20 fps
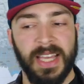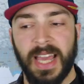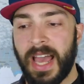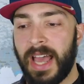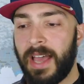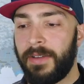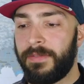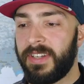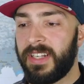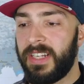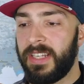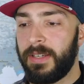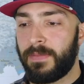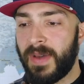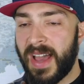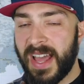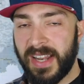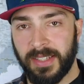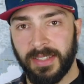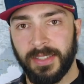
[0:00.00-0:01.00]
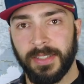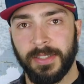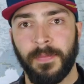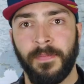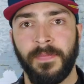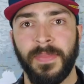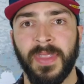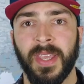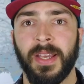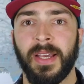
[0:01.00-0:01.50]
heavily bent.
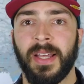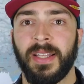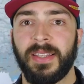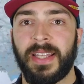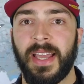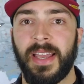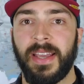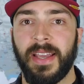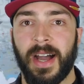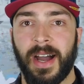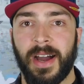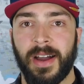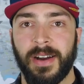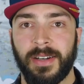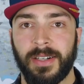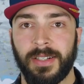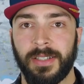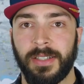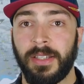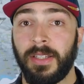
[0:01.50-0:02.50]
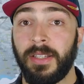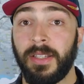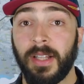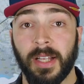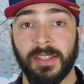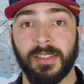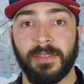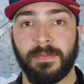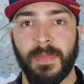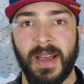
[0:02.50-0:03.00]
They are
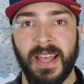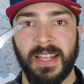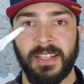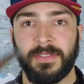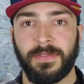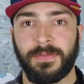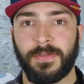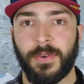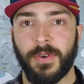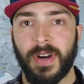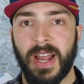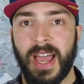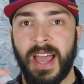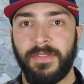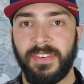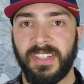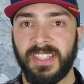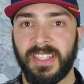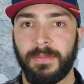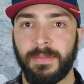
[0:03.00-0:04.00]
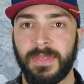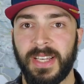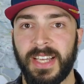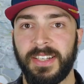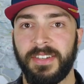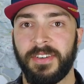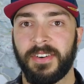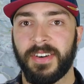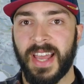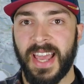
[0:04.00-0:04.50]
not meant for having them
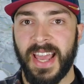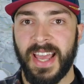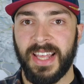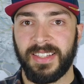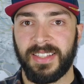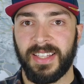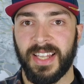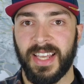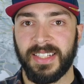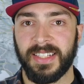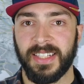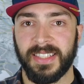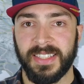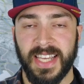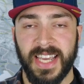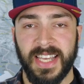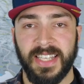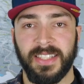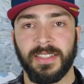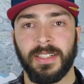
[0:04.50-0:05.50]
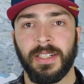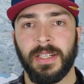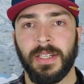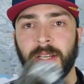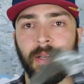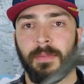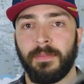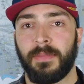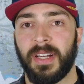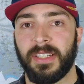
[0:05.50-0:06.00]
in your hand like a cane,
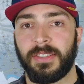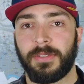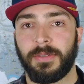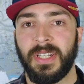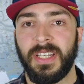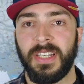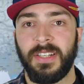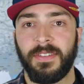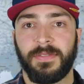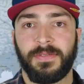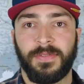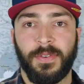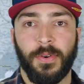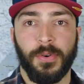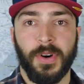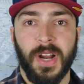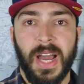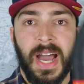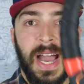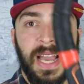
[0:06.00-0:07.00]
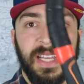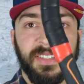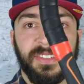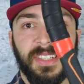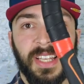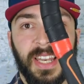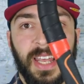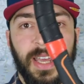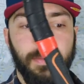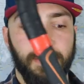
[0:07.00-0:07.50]
but really for ice
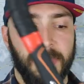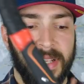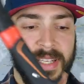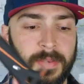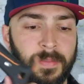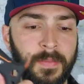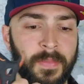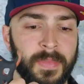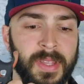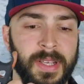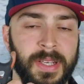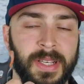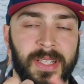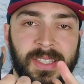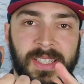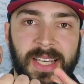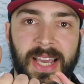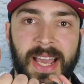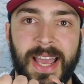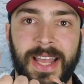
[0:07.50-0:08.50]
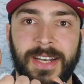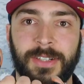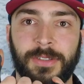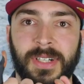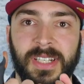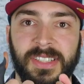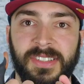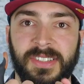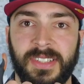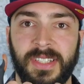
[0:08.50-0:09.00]
climbing. The
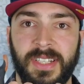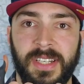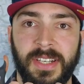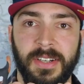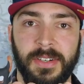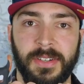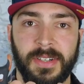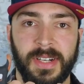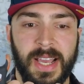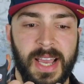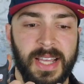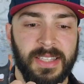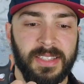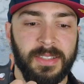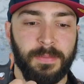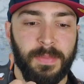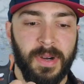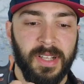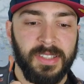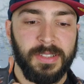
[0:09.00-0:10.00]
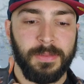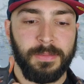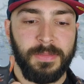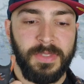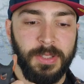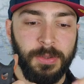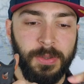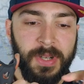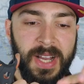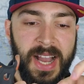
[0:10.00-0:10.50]
handrest here at the bottom,
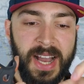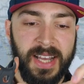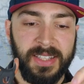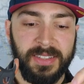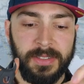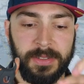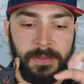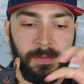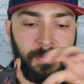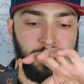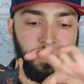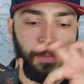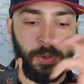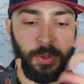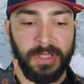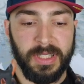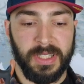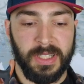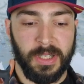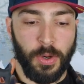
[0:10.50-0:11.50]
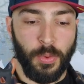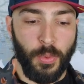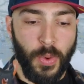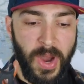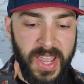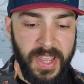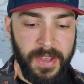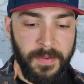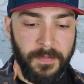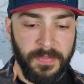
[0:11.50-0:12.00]
you can't put it
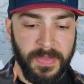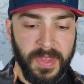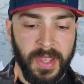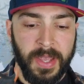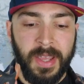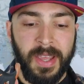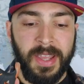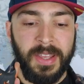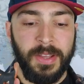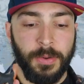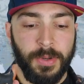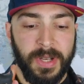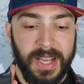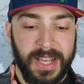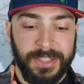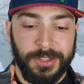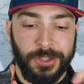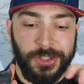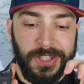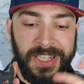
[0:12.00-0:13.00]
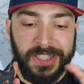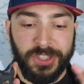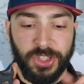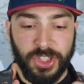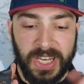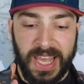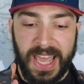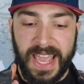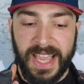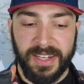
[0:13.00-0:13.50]
away. You can change
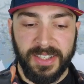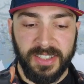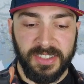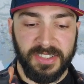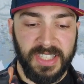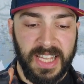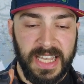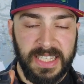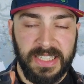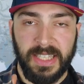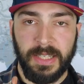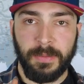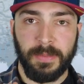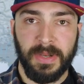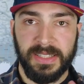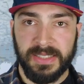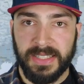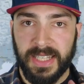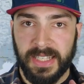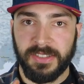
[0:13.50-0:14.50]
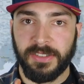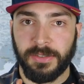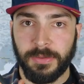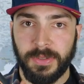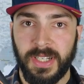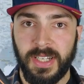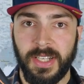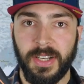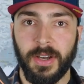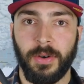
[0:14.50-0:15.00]
the angle slightly, but that's
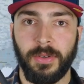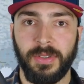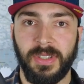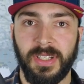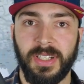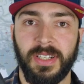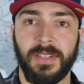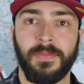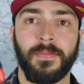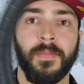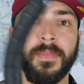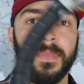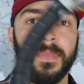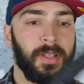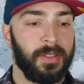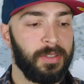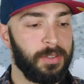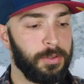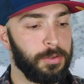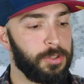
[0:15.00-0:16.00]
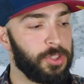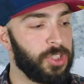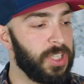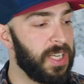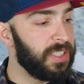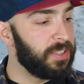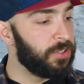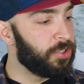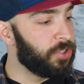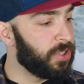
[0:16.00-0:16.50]
really only to
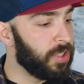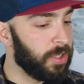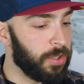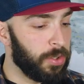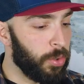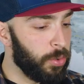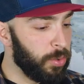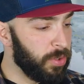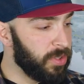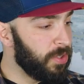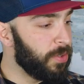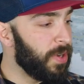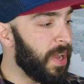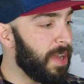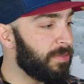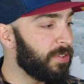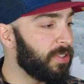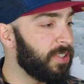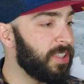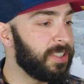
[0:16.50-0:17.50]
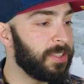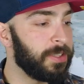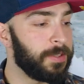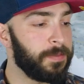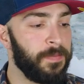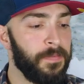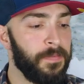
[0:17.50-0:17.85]
change the hold you have on it.